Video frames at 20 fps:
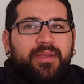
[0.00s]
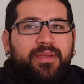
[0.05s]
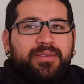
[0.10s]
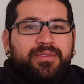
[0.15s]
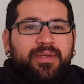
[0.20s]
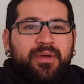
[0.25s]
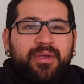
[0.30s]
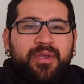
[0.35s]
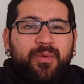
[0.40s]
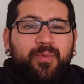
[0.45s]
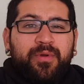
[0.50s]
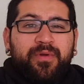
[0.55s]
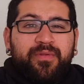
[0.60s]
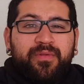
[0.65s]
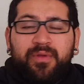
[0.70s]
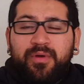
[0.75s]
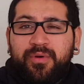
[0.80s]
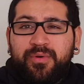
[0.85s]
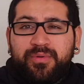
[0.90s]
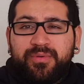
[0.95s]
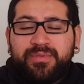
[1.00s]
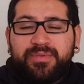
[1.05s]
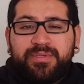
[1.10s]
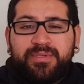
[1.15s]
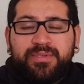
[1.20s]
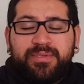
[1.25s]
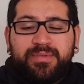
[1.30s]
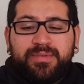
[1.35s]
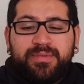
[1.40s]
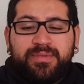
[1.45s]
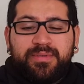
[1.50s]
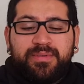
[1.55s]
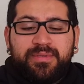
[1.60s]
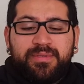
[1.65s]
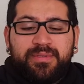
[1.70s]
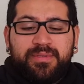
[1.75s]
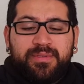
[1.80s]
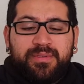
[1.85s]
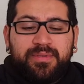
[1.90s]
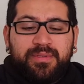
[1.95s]
So I'll get one of those,
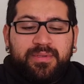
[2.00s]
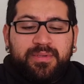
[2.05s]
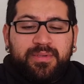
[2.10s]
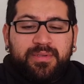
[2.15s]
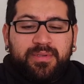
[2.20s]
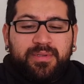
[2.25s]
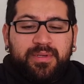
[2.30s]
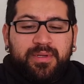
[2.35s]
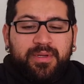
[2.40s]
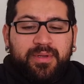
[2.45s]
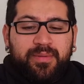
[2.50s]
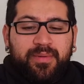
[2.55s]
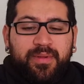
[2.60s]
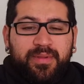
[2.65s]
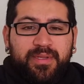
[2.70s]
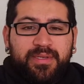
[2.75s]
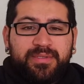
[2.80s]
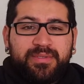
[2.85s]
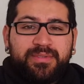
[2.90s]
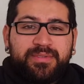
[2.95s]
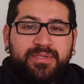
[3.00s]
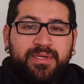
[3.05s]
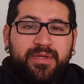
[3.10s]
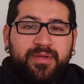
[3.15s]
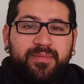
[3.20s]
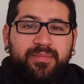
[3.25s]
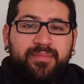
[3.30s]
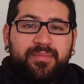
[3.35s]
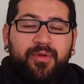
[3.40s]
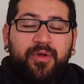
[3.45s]
and they still sell them.